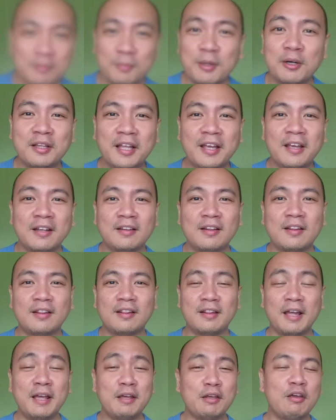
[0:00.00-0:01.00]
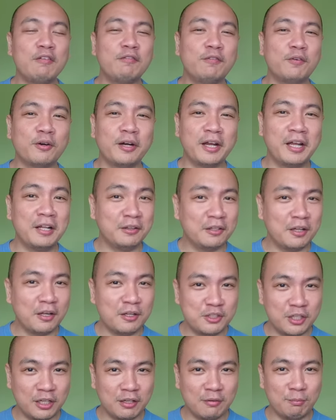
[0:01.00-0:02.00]
that's about it. Thank you for
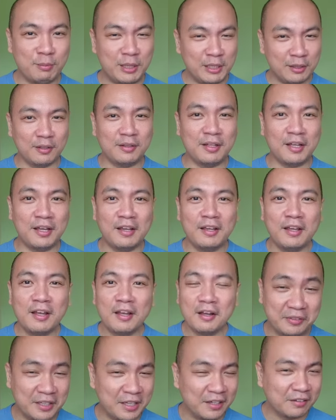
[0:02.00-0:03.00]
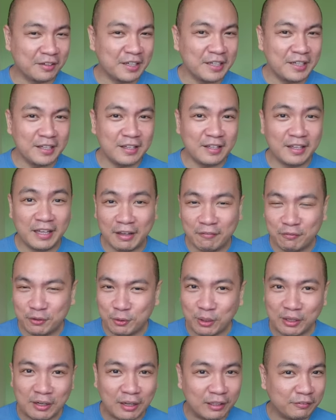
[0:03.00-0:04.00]
indulging me today. Didn't really give
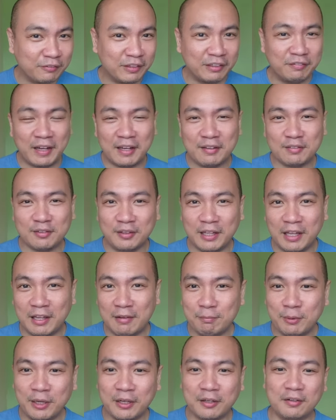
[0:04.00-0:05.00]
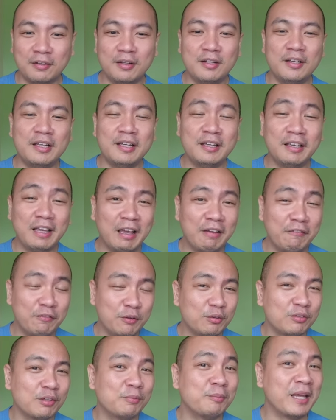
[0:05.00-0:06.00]
you a lot of advice today, but really
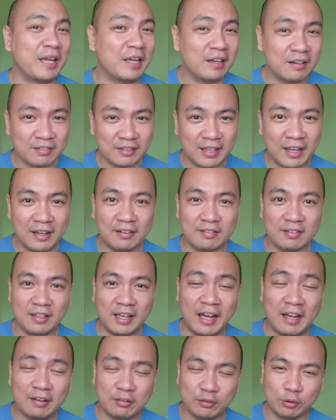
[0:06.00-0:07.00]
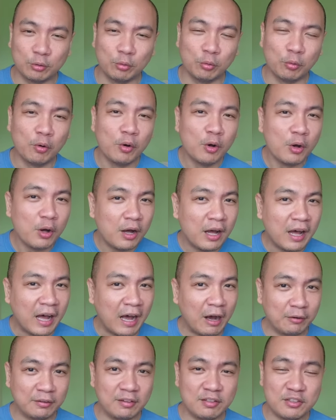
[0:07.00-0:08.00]
gave you some insights as to
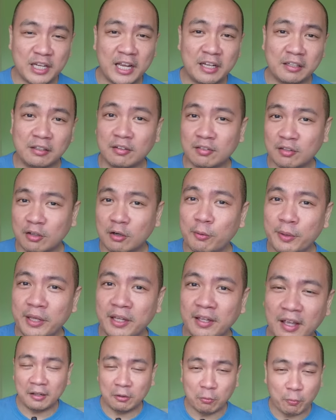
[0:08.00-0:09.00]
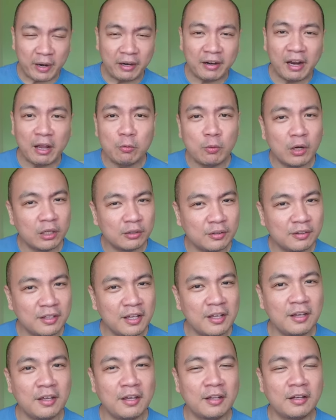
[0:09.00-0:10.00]
how this channel is going and where I want to
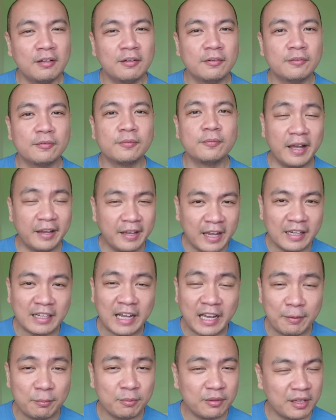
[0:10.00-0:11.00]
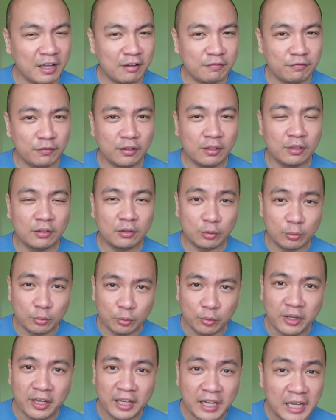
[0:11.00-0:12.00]
take it. Again, I am thankful
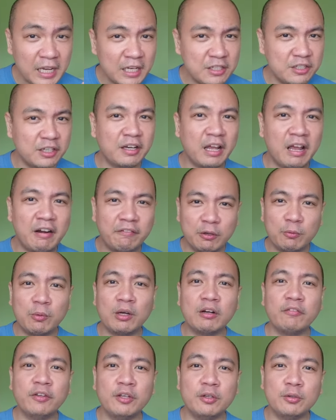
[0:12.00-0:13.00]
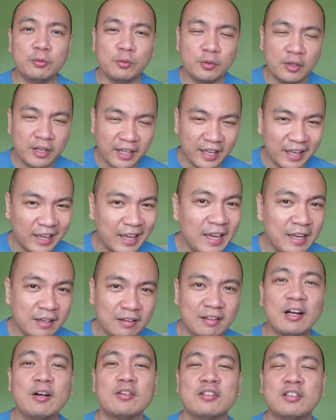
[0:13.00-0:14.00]
to each and every one of you,
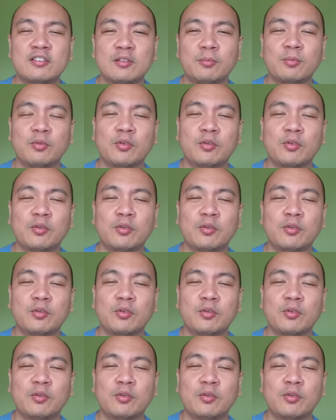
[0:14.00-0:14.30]
8,000